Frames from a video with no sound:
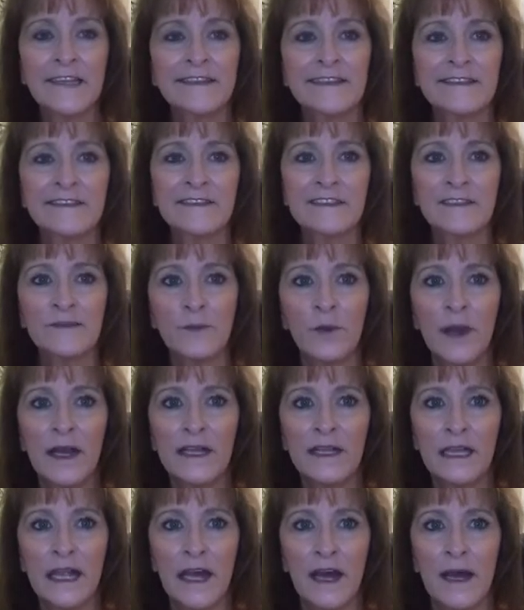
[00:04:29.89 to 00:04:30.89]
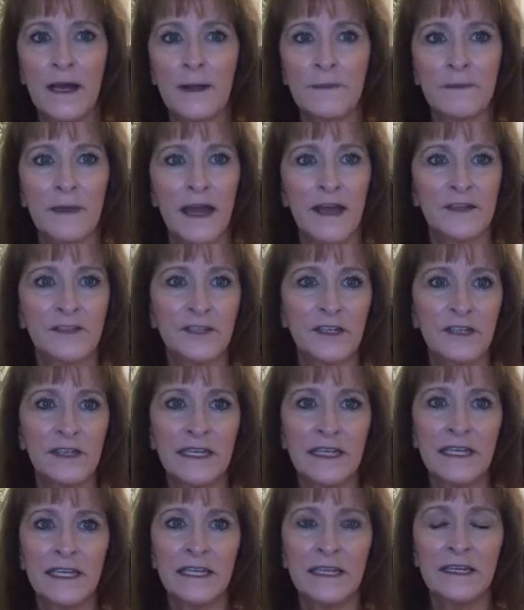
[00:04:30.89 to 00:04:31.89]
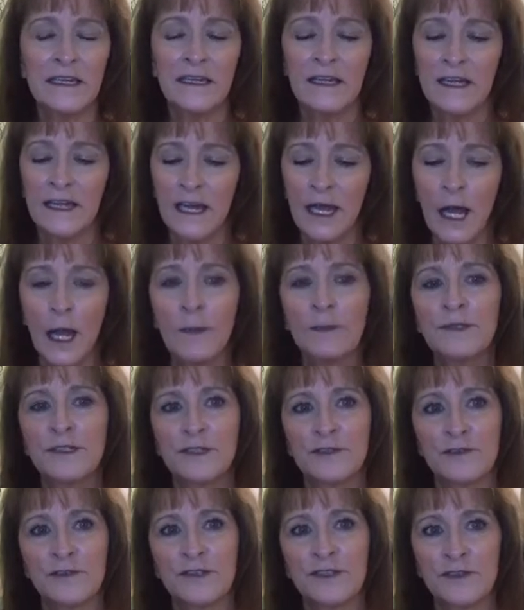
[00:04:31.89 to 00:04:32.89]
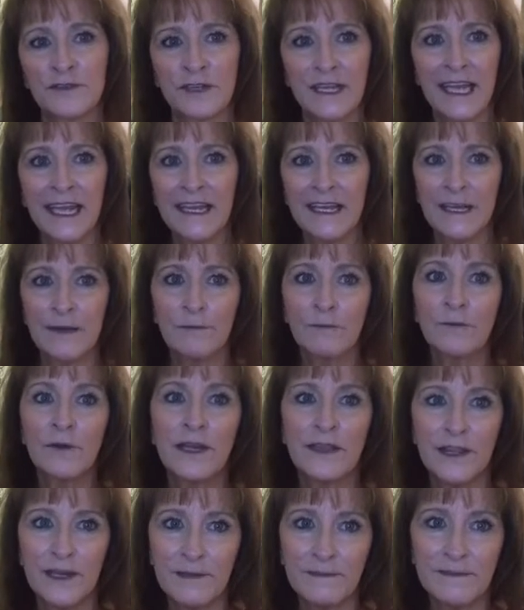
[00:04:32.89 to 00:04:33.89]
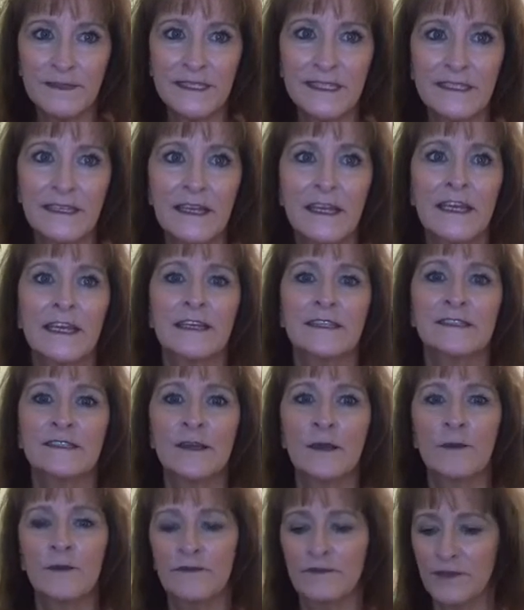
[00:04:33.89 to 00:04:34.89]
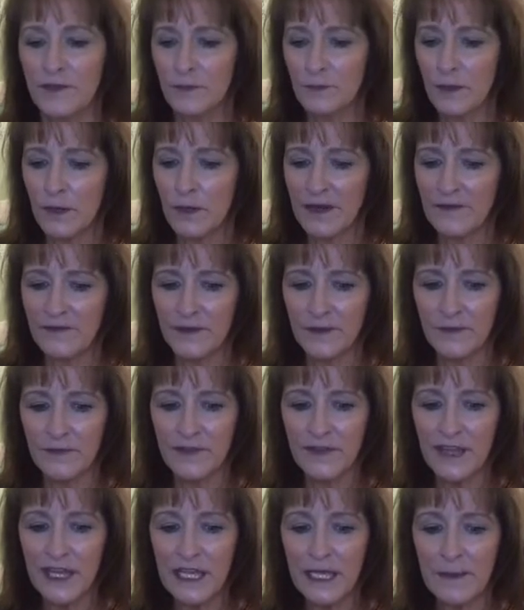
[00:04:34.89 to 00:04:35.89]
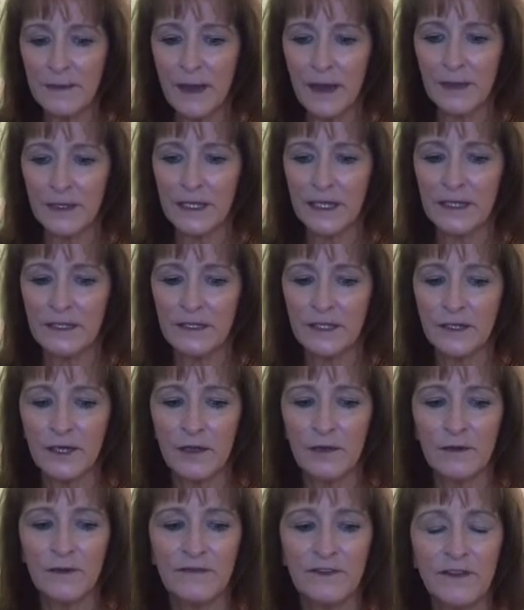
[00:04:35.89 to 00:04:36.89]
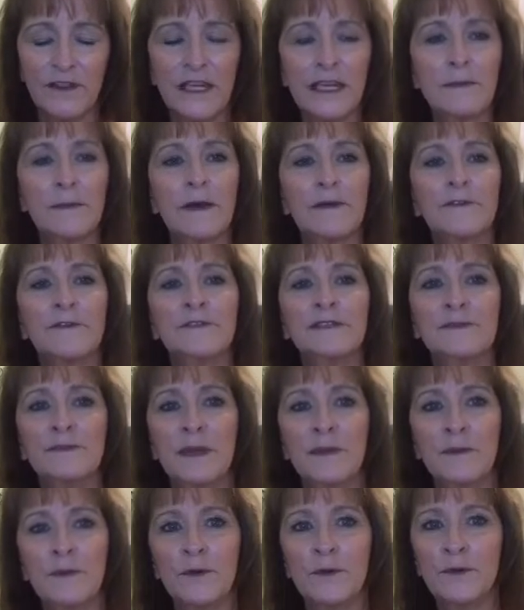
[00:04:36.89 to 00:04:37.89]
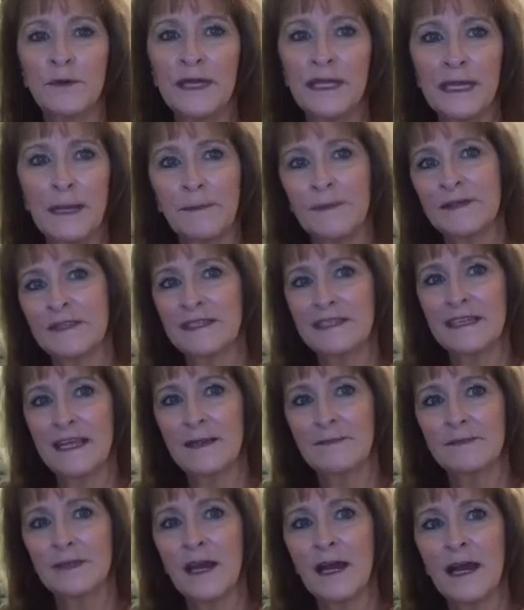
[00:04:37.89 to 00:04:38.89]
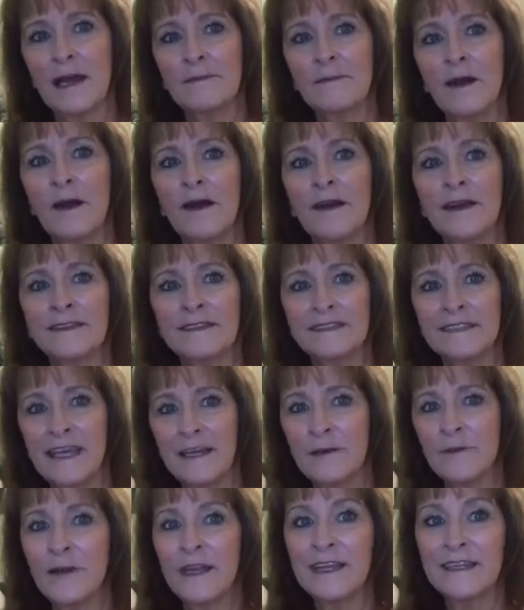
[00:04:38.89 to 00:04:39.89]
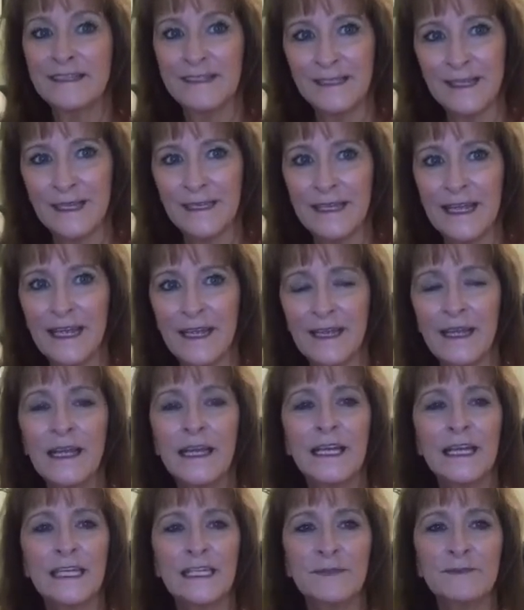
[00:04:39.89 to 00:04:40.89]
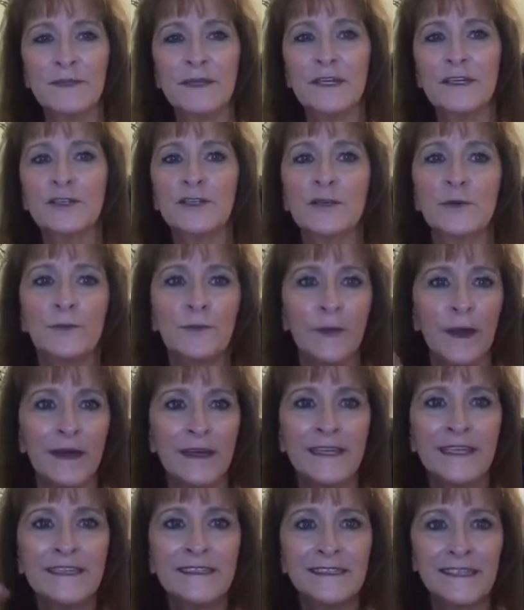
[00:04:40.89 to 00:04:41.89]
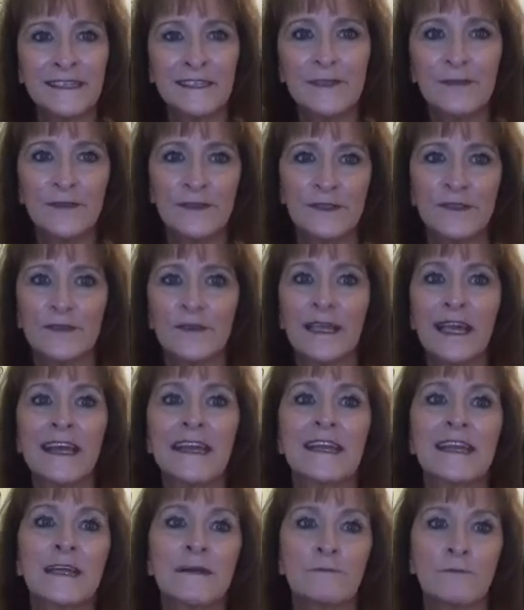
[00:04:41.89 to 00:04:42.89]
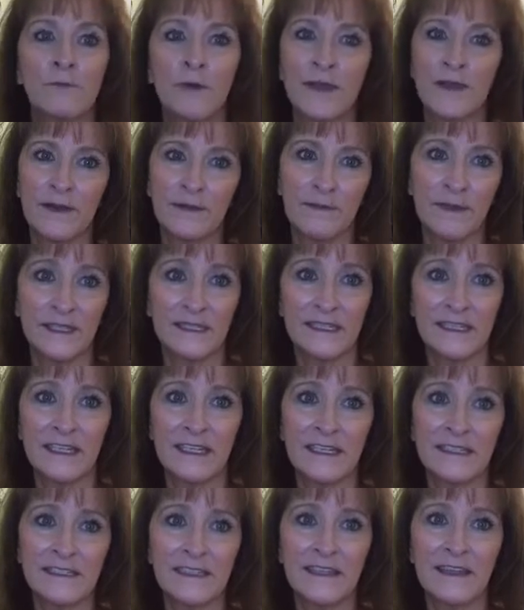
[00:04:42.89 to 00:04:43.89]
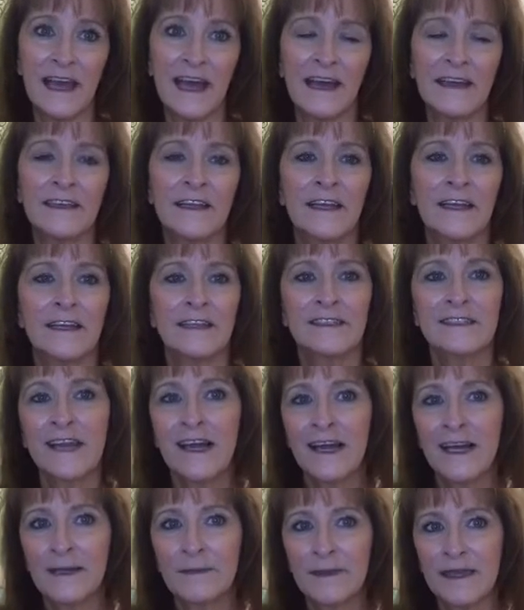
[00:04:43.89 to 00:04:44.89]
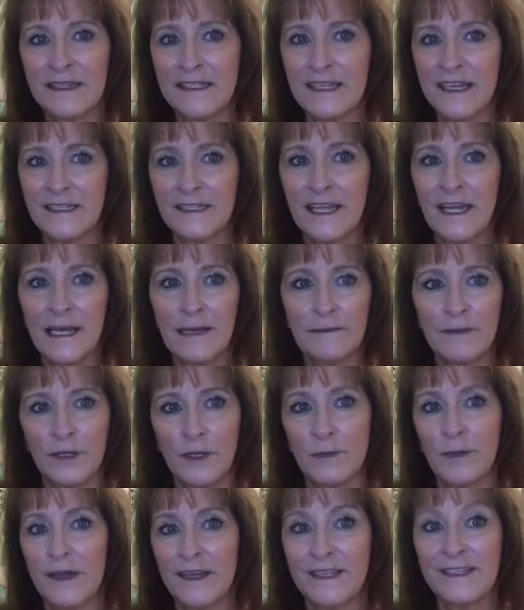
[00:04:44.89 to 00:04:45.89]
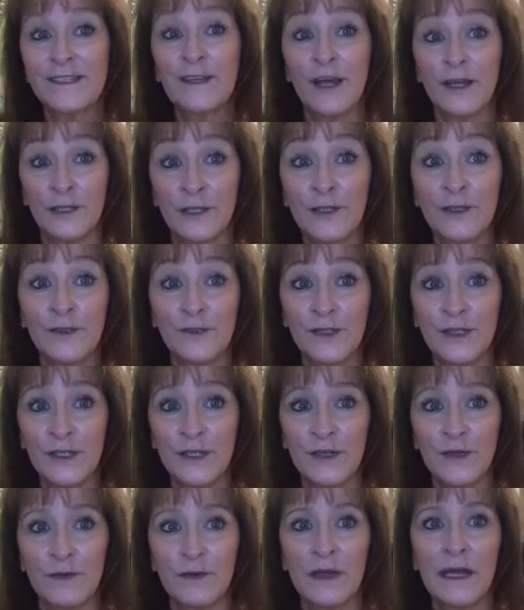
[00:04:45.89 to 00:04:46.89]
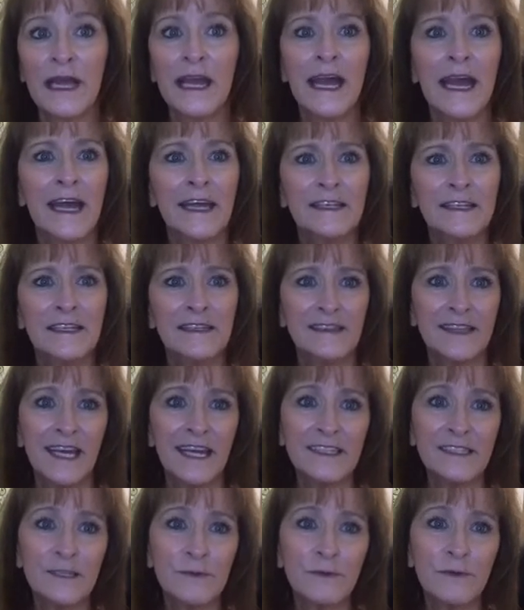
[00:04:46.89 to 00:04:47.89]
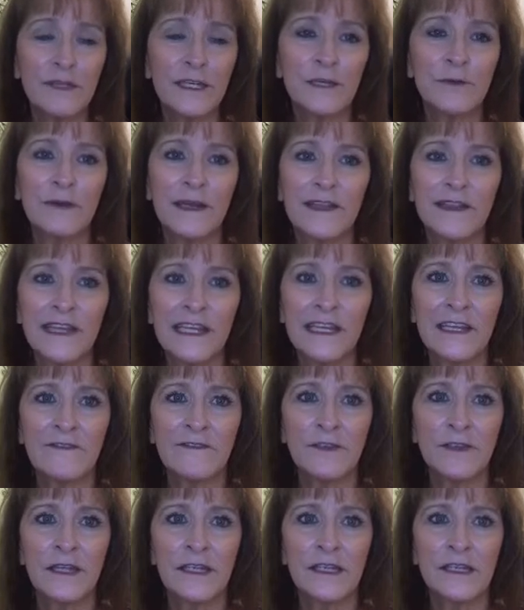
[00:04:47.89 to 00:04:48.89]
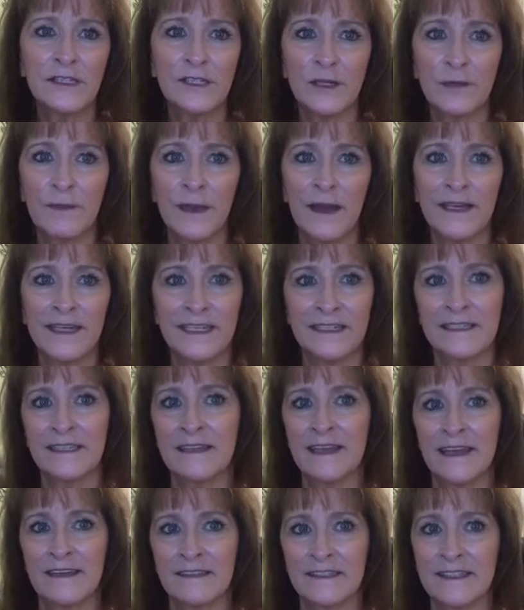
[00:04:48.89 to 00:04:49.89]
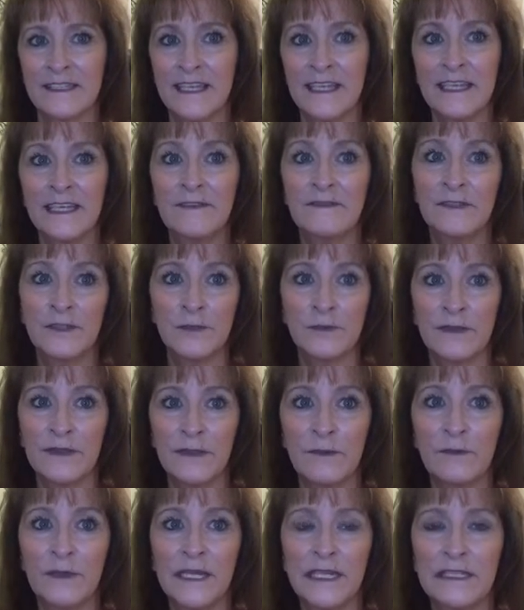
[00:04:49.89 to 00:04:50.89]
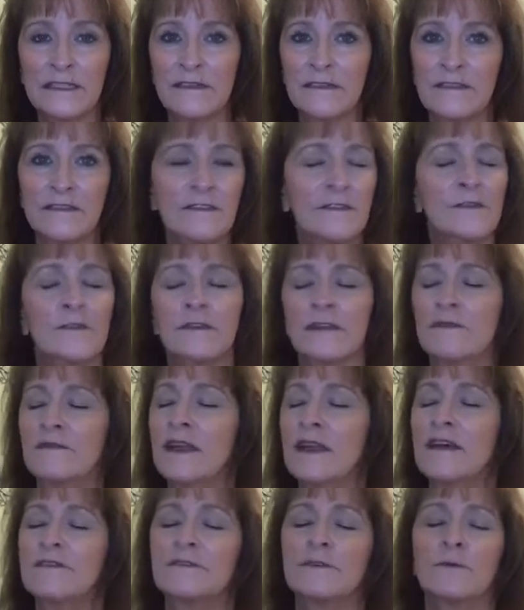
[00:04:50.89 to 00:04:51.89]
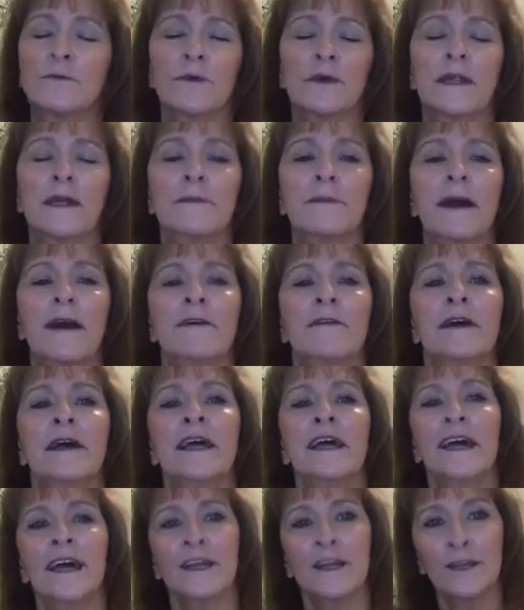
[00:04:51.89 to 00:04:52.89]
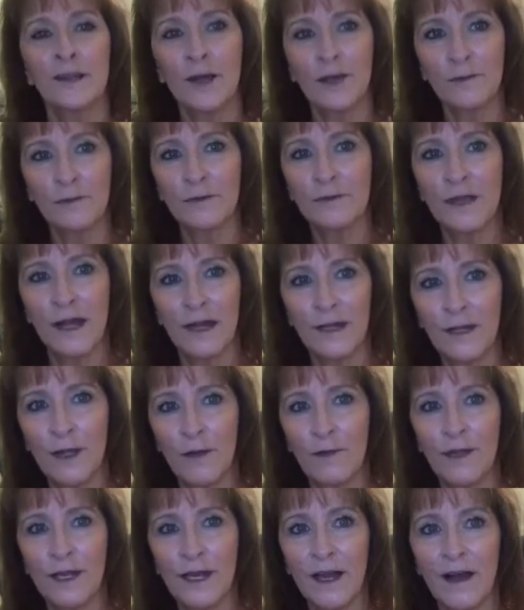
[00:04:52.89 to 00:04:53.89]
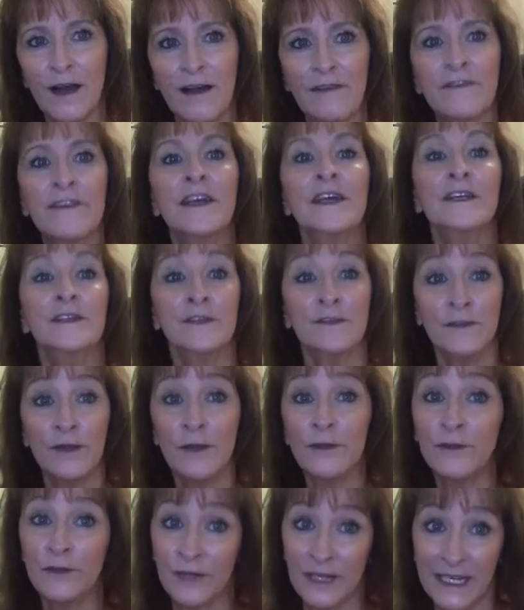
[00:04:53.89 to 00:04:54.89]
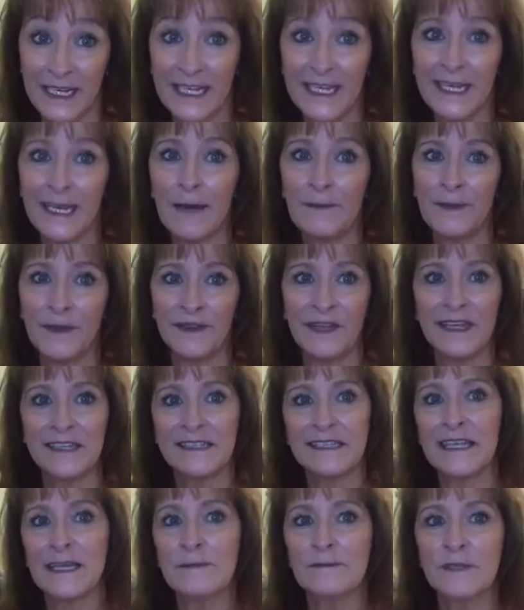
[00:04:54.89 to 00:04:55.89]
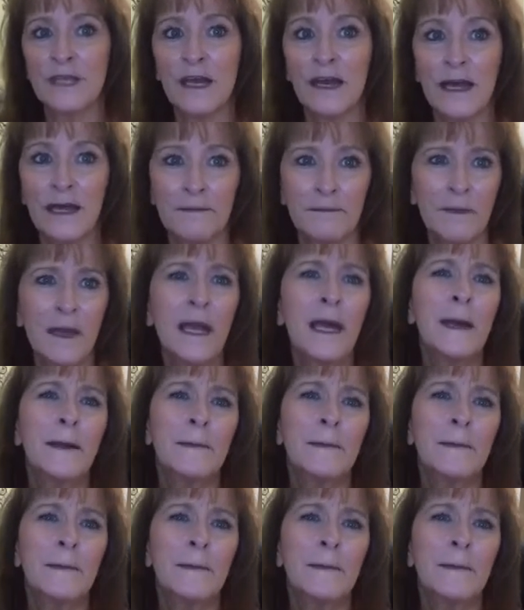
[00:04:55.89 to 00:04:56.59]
This is what actually helps your circadian rhythms. So if you think about it, if you think about those people who get up at the same time on Saturday and Sunday, it's because your body is into a circadian rhythm. It's into that time, that set time that your body's gotten used to. And that's a really great thing if you can get your body into that state even during the week, so that you don't even have to worry about an alarm clock going off. You know you're going to get up at that same time.